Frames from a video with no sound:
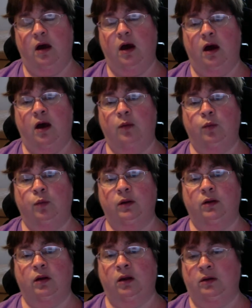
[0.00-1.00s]
I
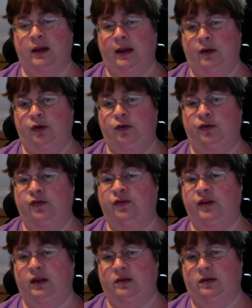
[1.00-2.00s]
will allow you to
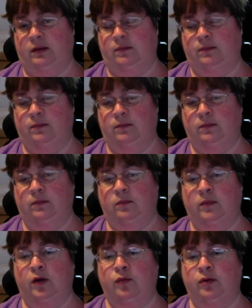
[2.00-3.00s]
fix it
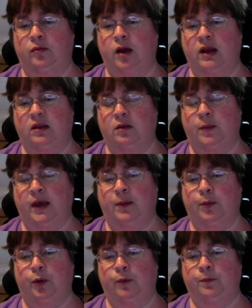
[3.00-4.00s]
by rewriting the
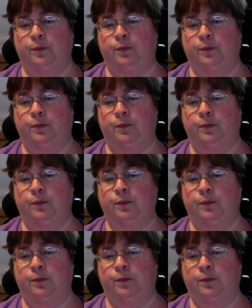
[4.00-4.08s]
paper,